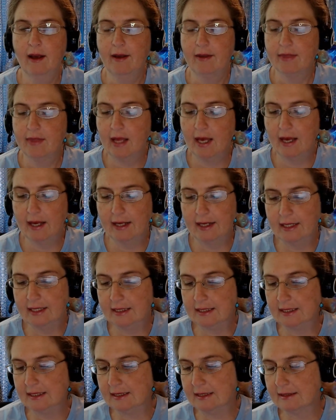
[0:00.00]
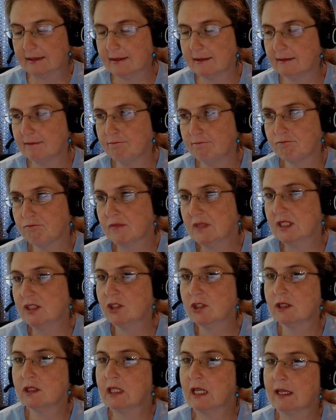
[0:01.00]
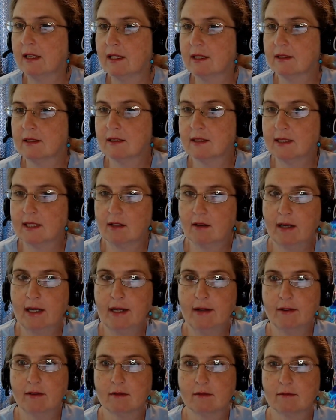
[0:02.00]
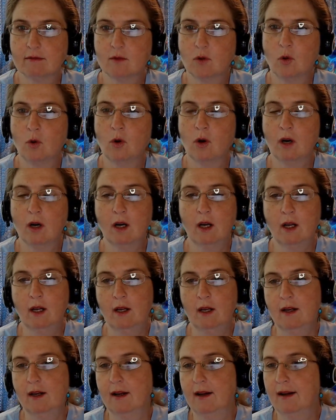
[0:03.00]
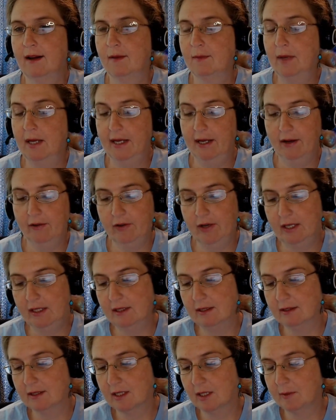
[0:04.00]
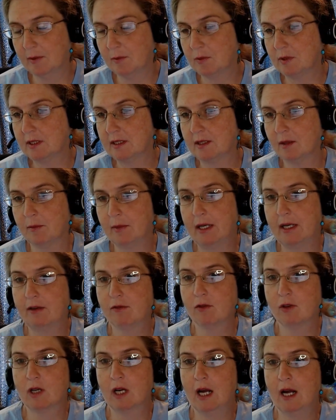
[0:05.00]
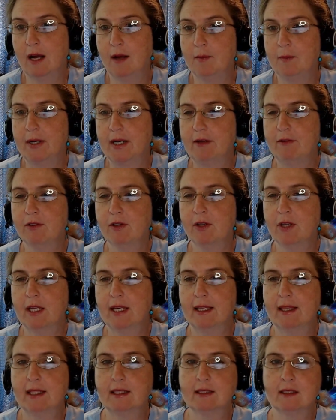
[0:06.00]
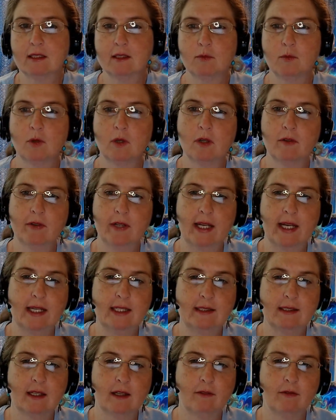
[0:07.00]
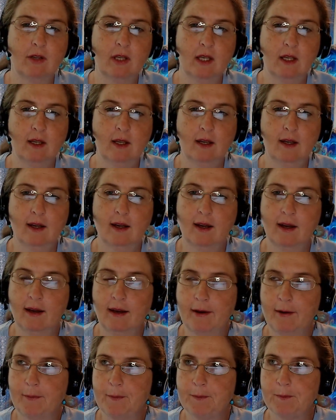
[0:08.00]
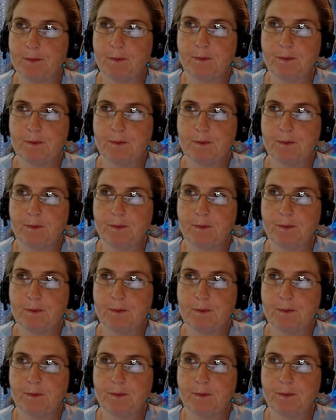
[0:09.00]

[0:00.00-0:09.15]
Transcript: that is, it's just not necessary. Or um, I have had this come up when somebody forgot, but I feel like this is more of a case of, um,